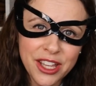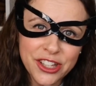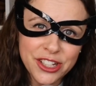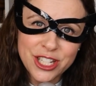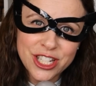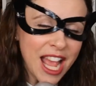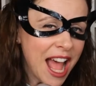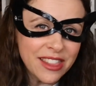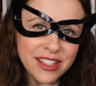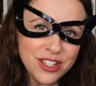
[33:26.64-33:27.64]
a good
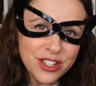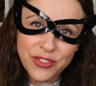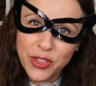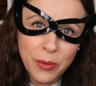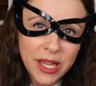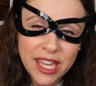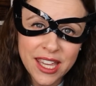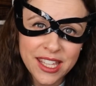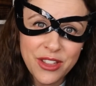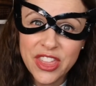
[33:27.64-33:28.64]
challenge for the week?
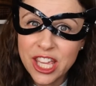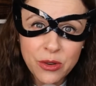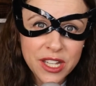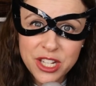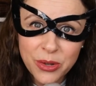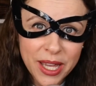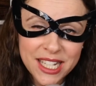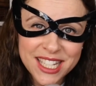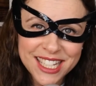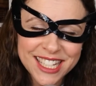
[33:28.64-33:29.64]
You think you can do
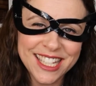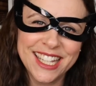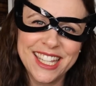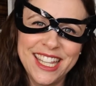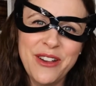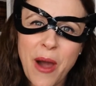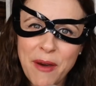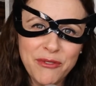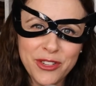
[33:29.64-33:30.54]
it? You up